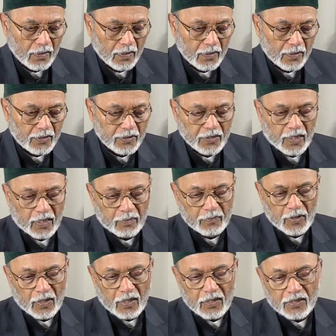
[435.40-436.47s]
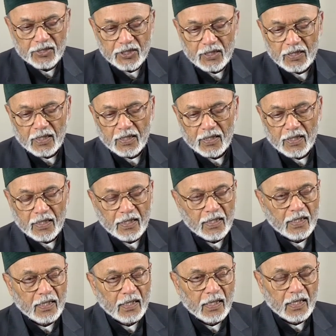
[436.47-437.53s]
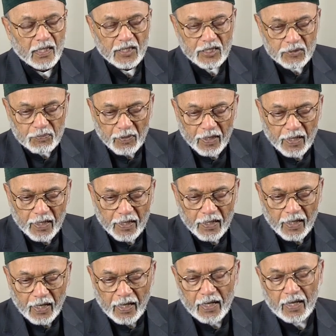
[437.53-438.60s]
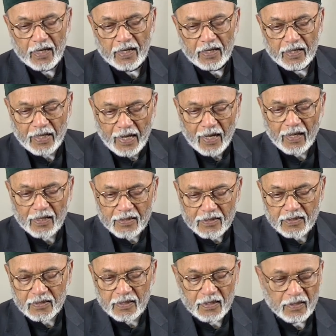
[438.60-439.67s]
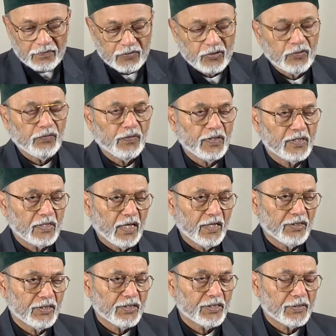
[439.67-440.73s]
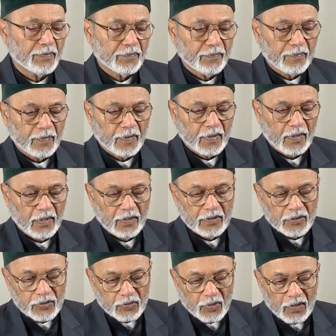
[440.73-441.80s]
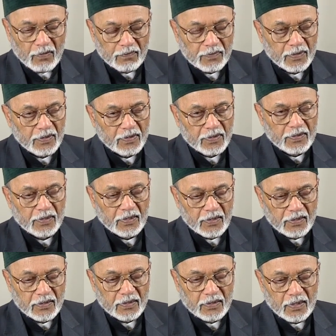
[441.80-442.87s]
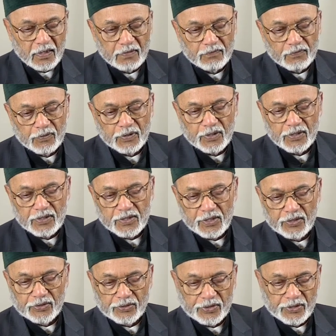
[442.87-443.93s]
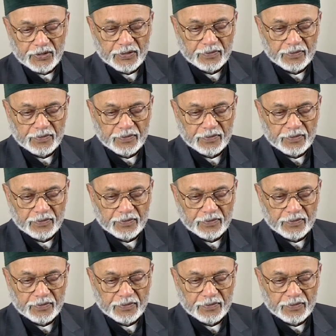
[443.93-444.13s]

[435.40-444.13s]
Sheikh Abdul Qadir Jilani inspired a galaxy of Sufi sages in the 12th, 13th, and 14th centuries.